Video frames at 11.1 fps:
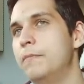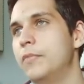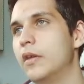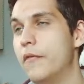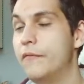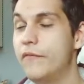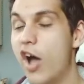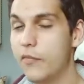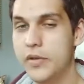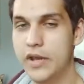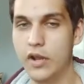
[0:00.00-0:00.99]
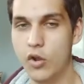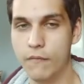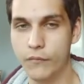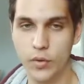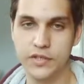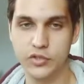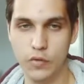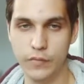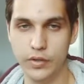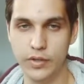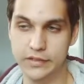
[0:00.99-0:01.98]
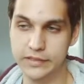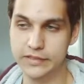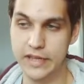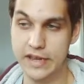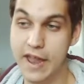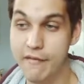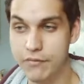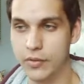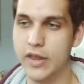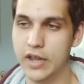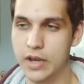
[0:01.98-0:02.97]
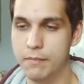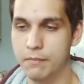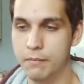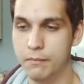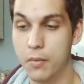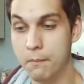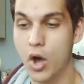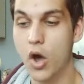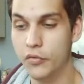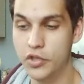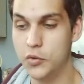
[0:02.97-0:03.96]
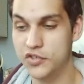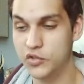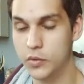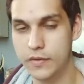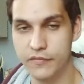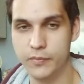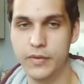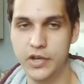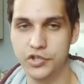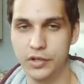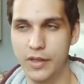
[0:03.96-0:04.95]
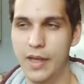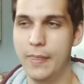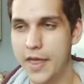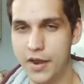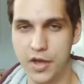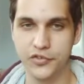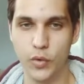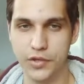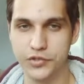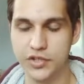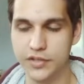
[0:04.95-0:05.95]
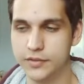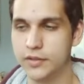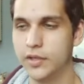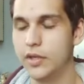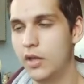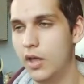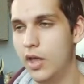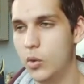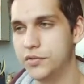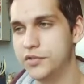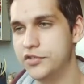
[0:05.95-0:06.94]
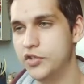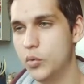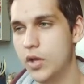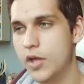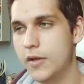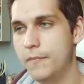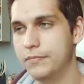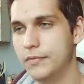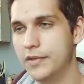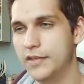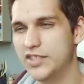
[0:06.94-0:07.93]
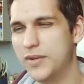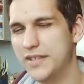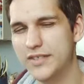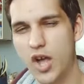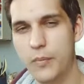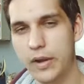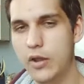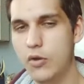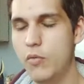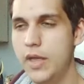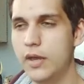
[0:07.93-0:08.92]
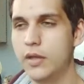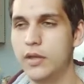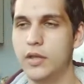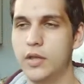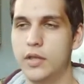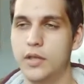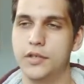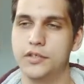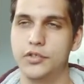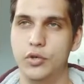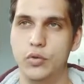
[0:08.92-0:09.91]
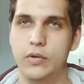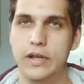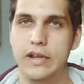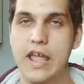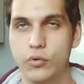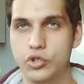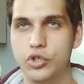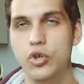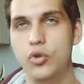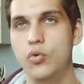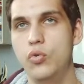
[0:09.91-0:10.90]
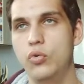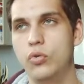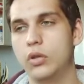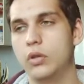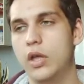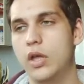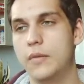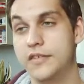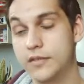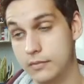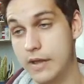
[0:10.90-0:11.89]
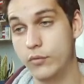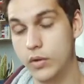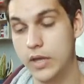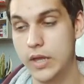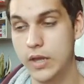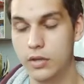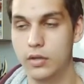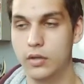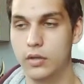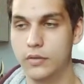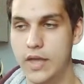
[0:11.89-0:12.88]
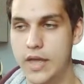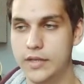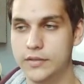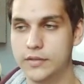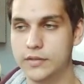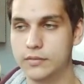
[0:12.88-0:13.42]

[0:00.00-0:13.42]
a 5-minute long voiceover and say everything and bombard the user with information and then ask questions. I wanted to split it up a little bit. So in level 2, this level here, there's